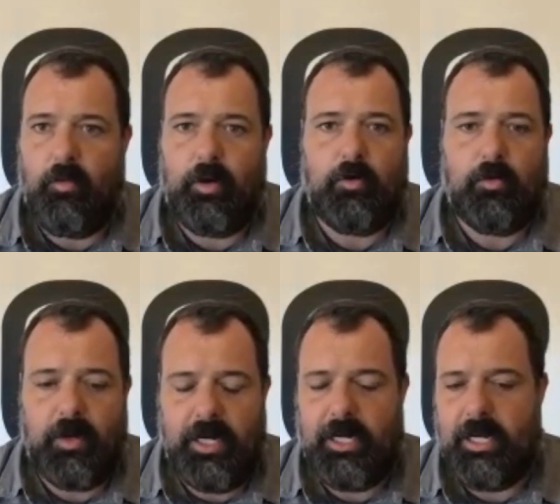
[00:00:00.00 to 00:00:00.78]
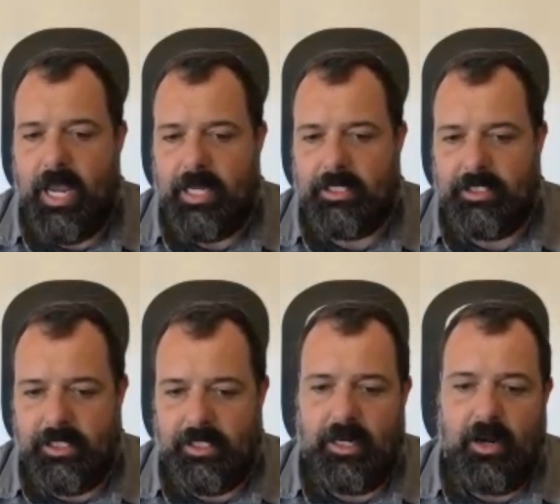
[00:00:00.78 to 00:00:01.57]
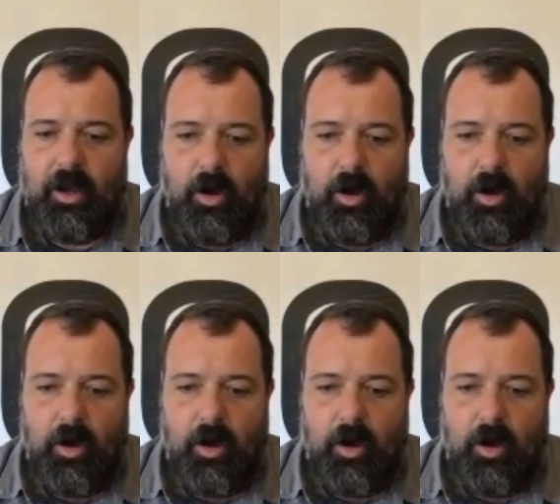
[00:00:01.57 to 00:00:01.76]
would create an entity that